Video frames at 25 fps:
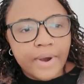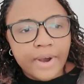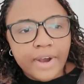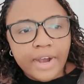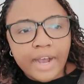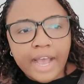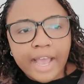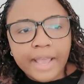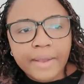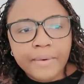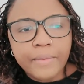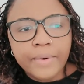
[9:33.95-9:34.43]

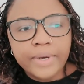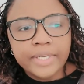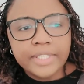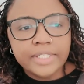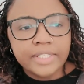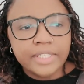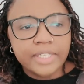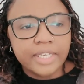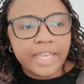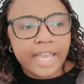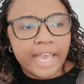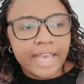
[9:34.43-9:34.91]
So
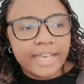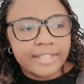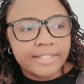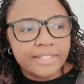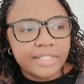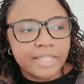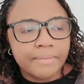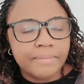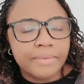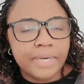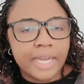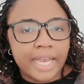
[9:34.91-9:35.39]
finding some
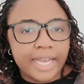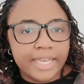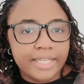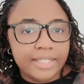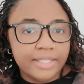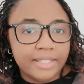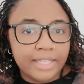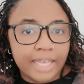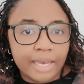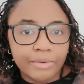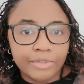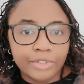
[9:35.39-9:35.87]
cozy,
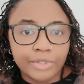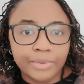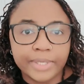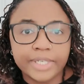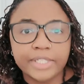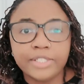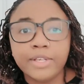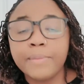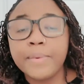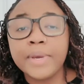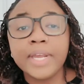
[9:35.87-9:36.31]
presentable loungewear